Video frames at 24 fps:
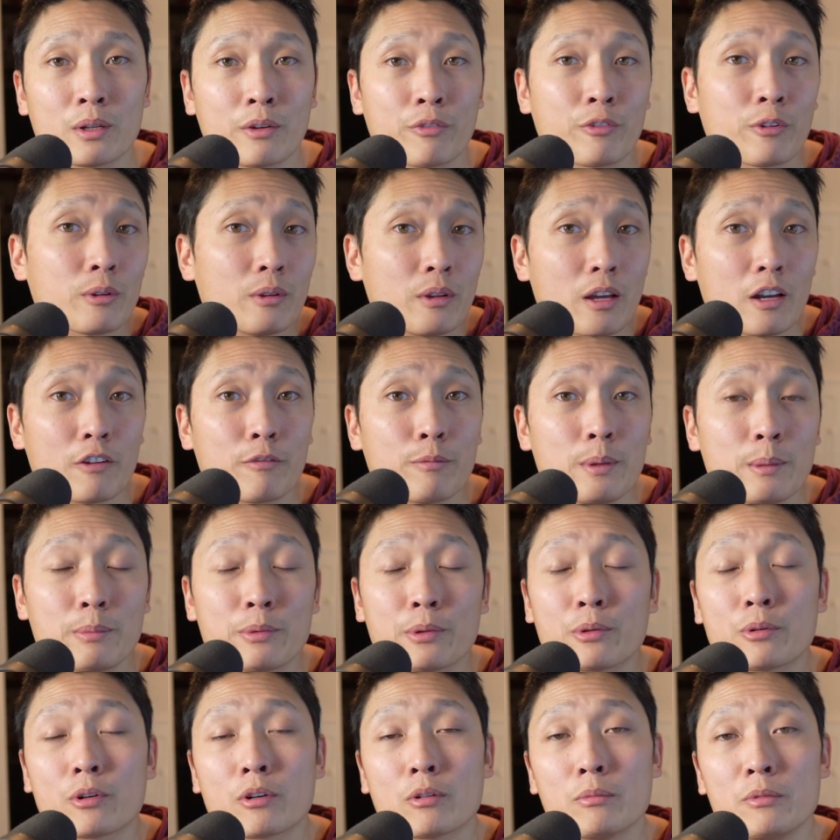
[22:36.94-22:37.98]
for a lot of people
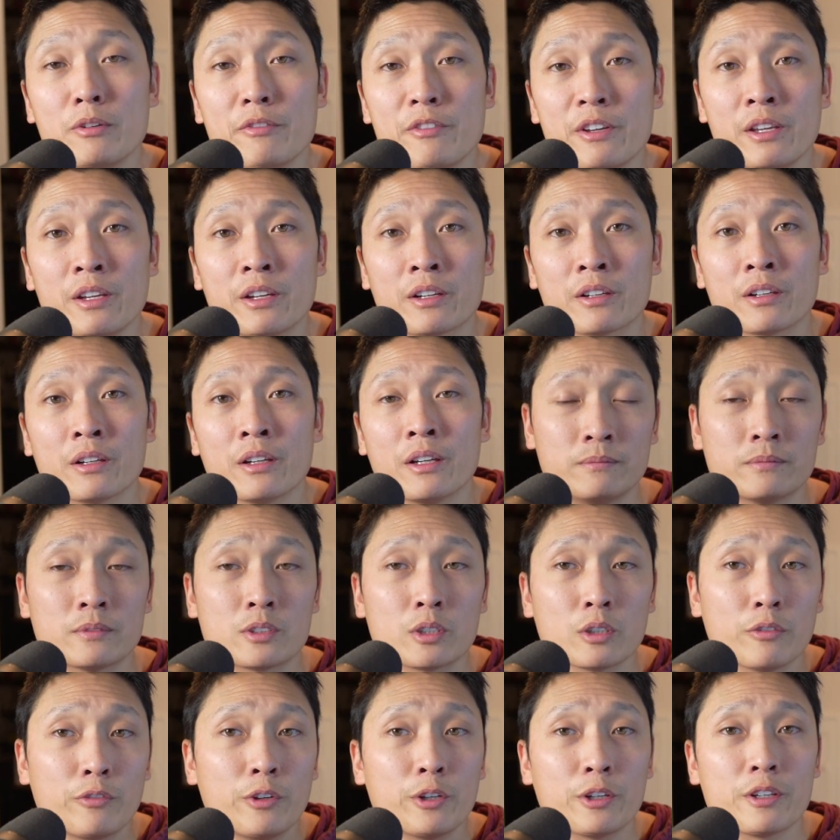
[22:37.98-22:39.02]
who are moving here. So
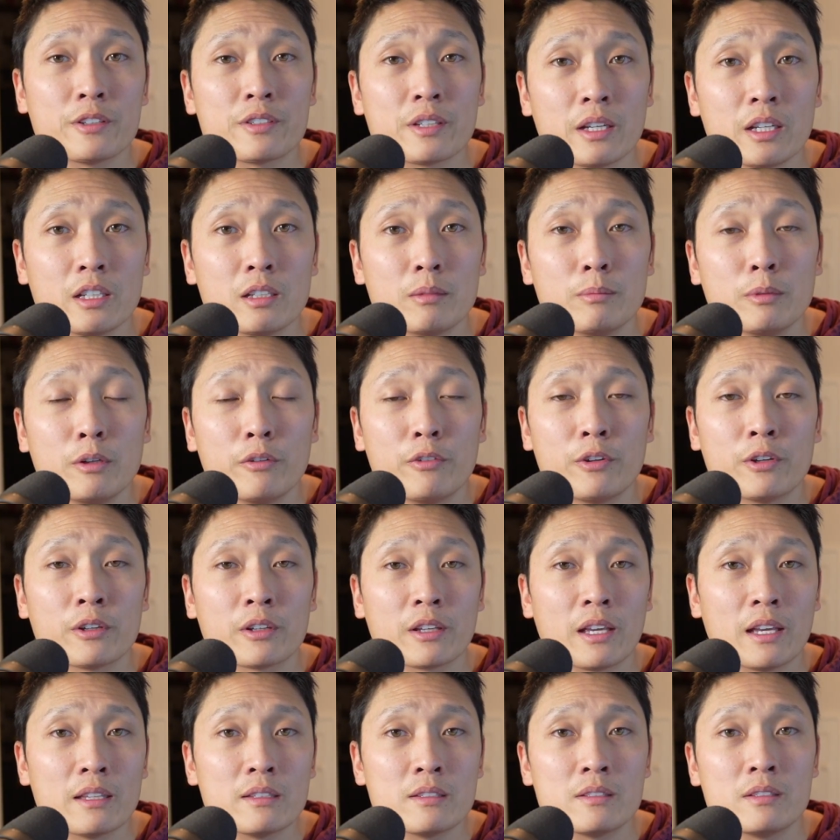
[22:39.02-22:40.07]
if you're deciding to move here in
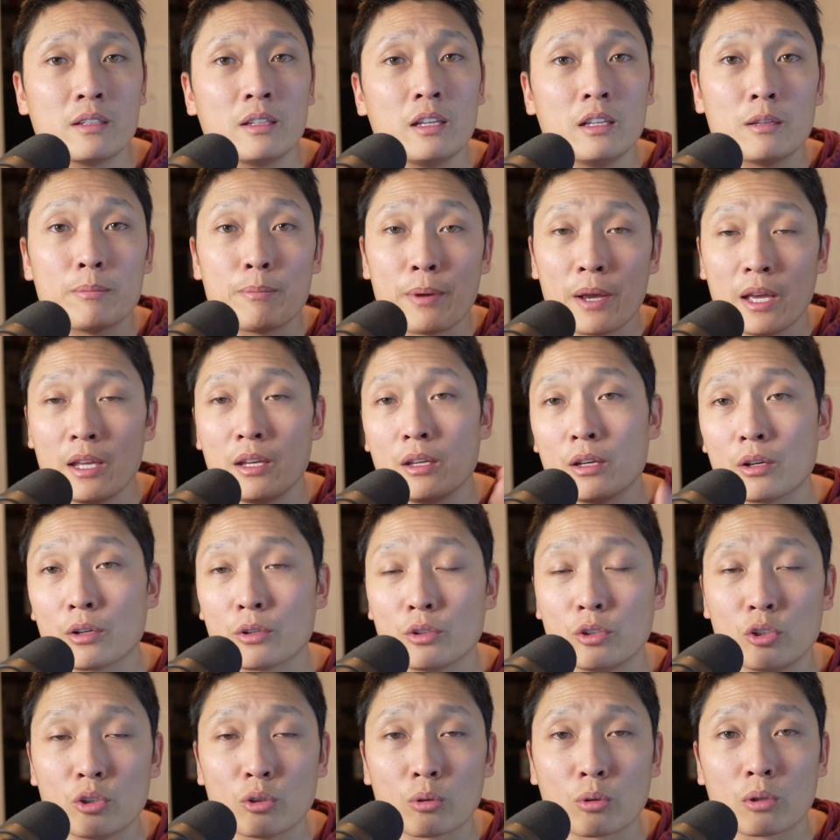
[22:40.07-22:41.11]
Kansas City, depending on
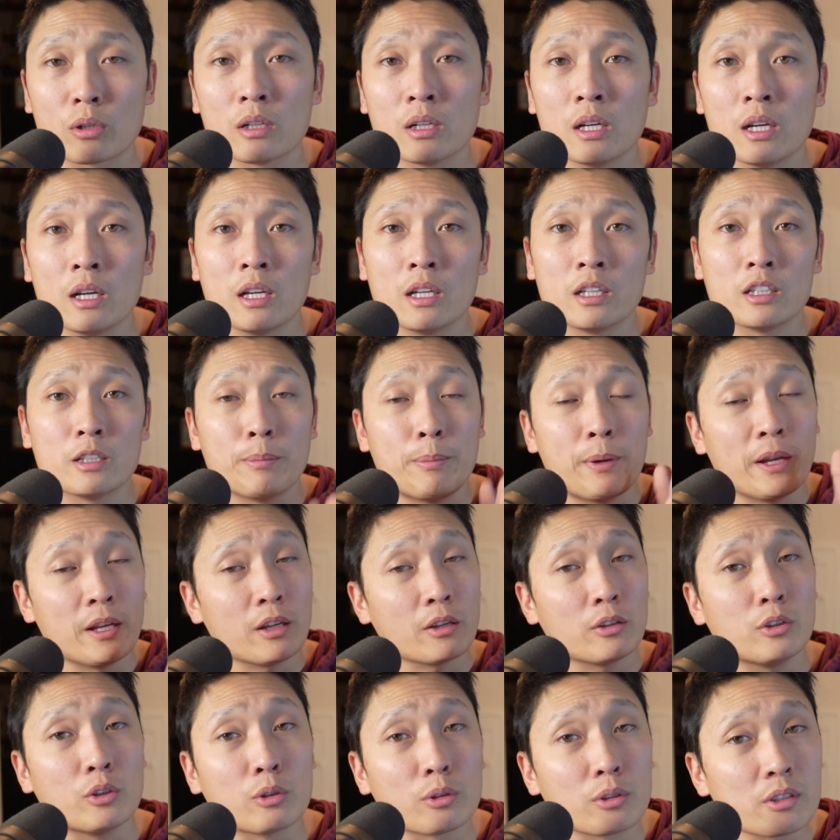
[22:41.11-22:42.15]
your
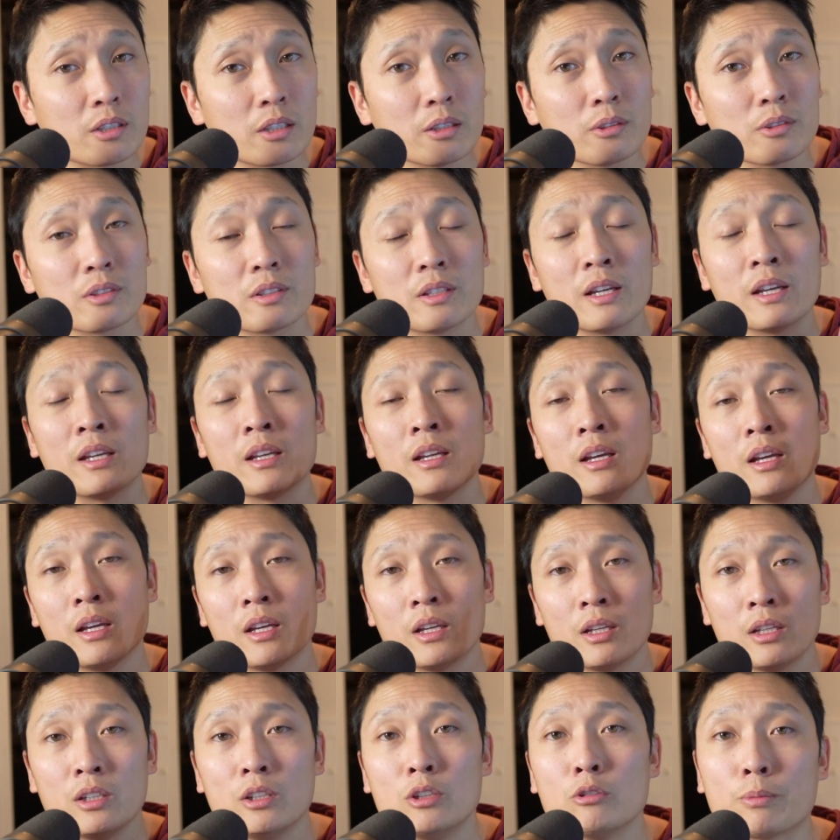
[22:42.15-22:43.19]
skill set,
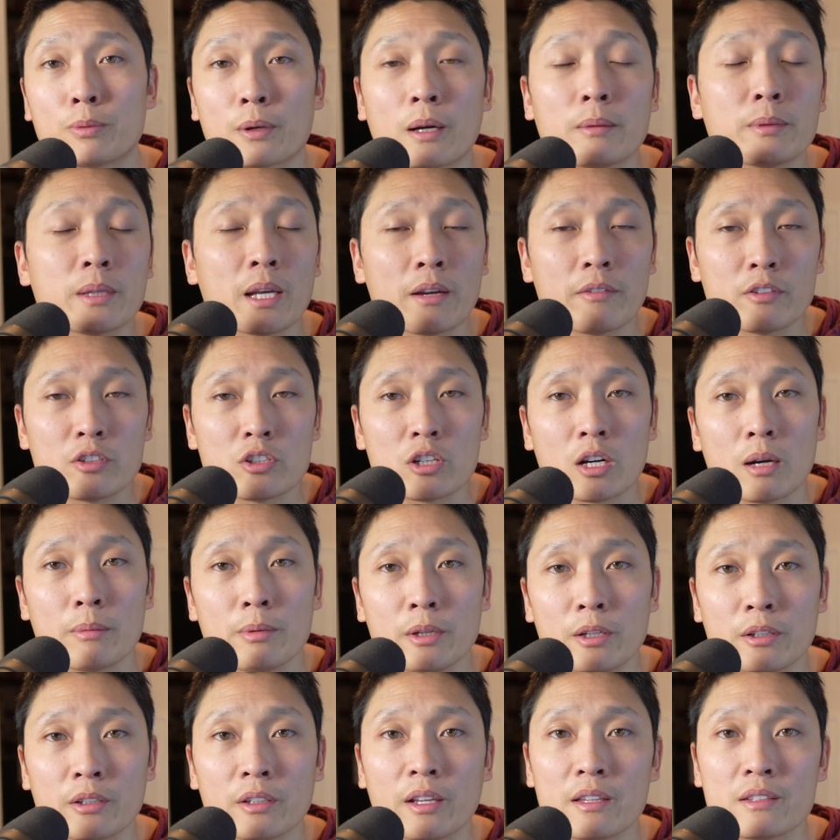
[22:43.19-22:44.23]
you will probably have a job
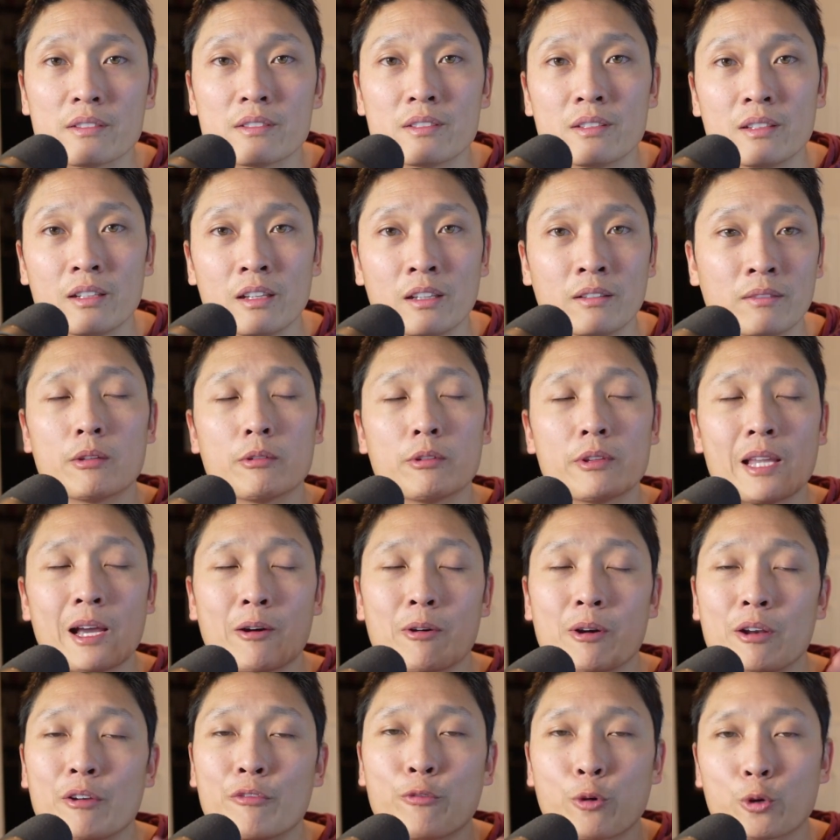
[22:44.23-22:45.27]
here in Kansas City. Now,
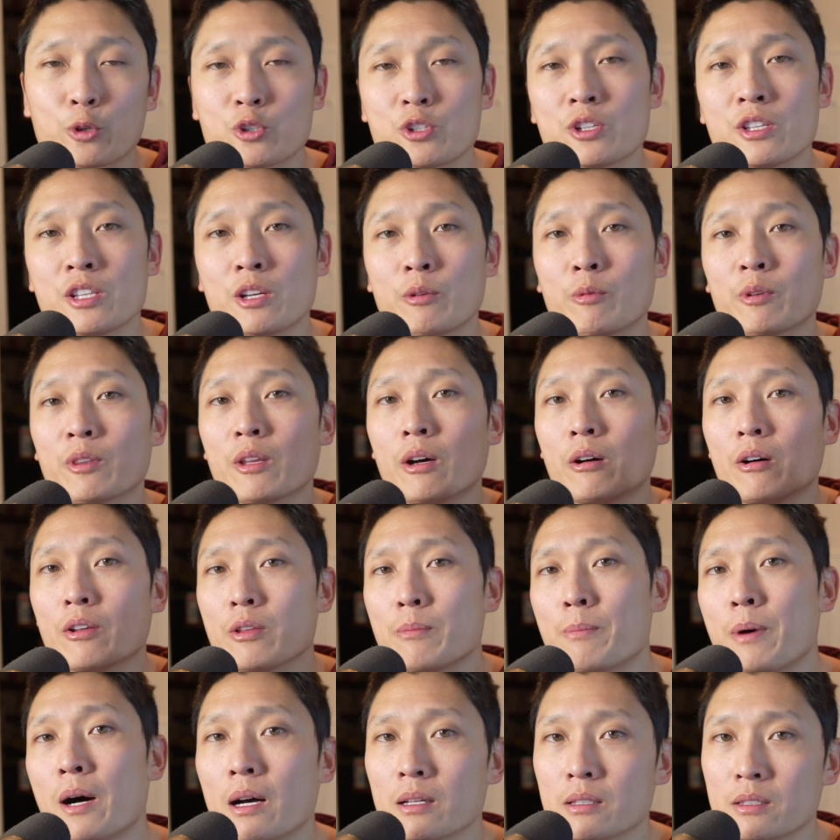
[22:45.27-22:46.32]
unfortunately, with all the
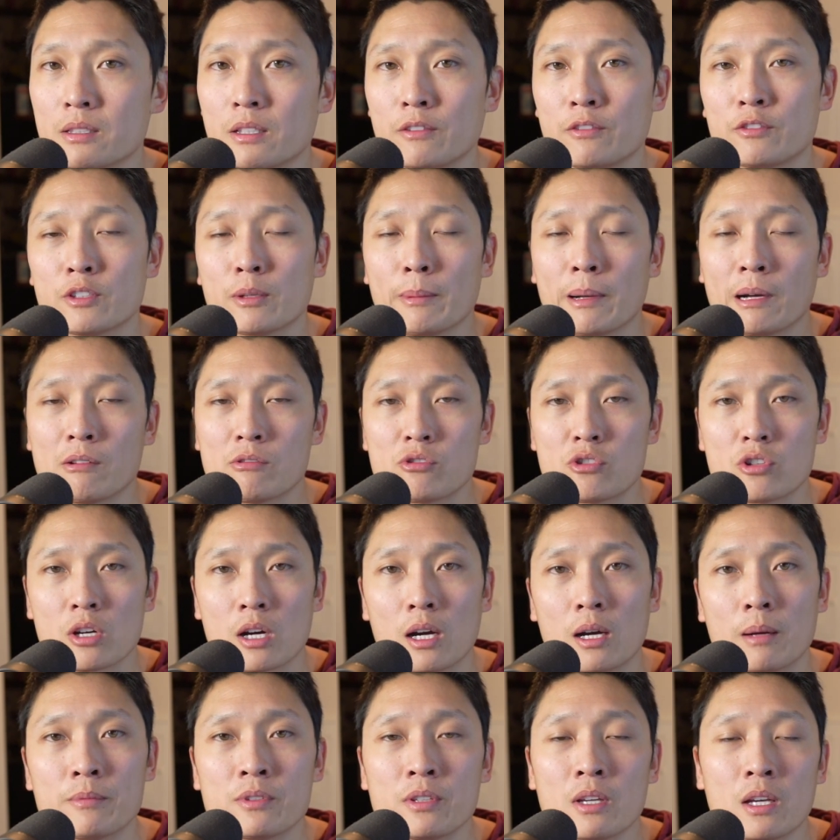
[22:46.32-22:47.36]
positives about
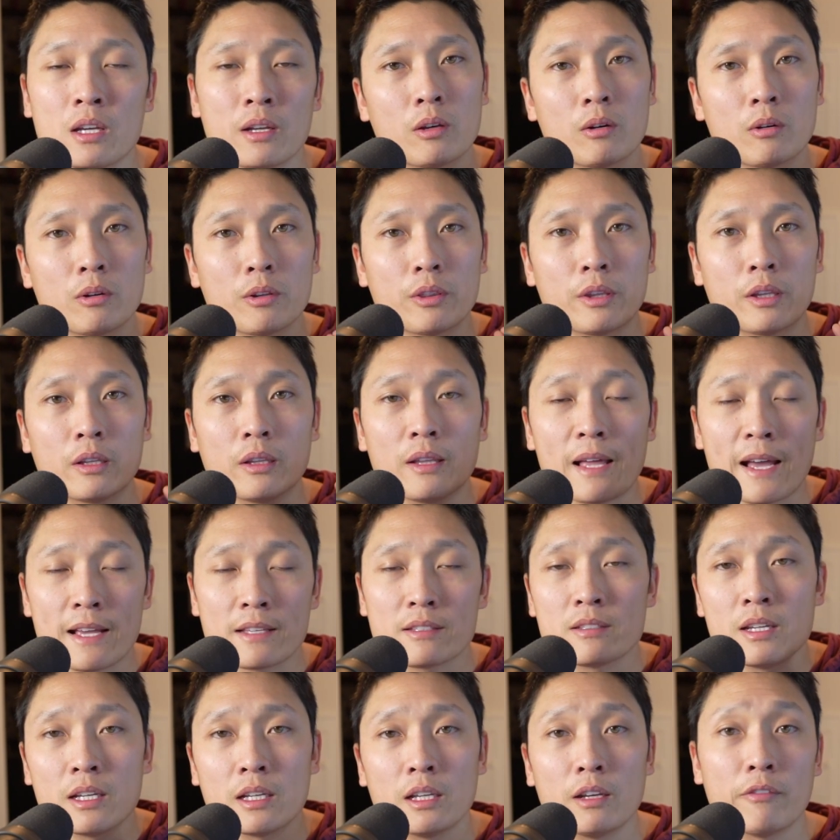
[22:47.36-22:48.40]
jobs, the
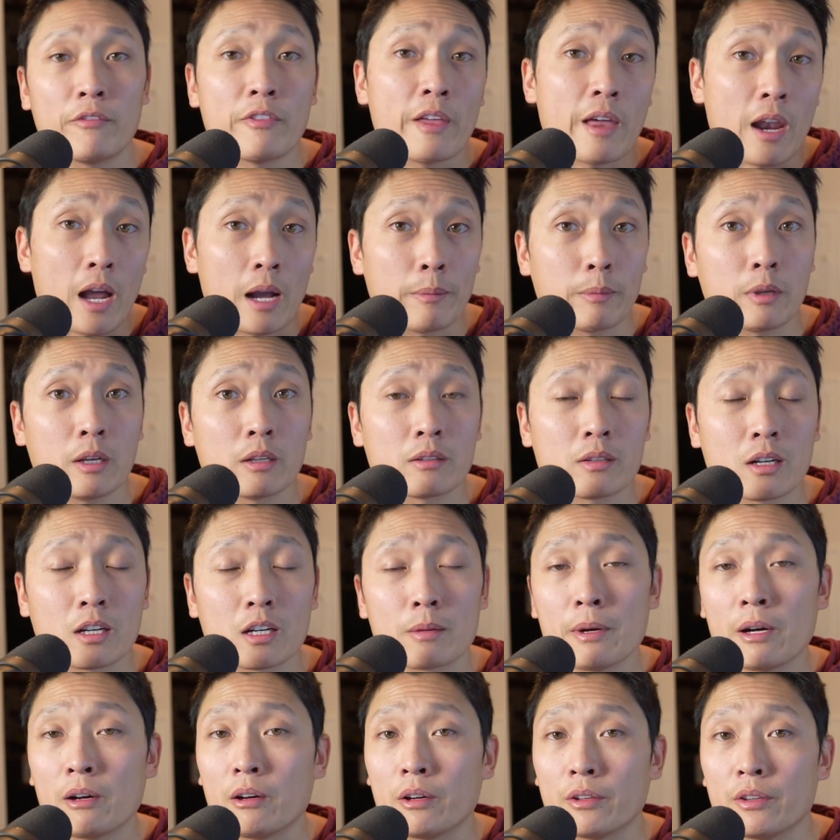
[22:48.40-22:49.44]
last negative that I'm going to talk
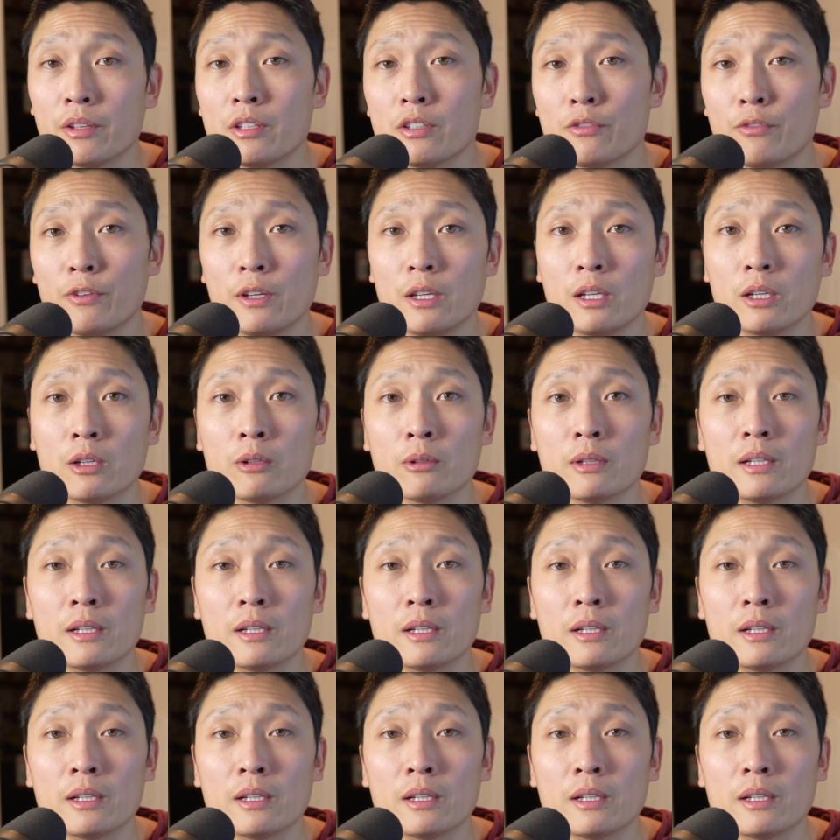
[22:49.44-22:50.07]
about on this video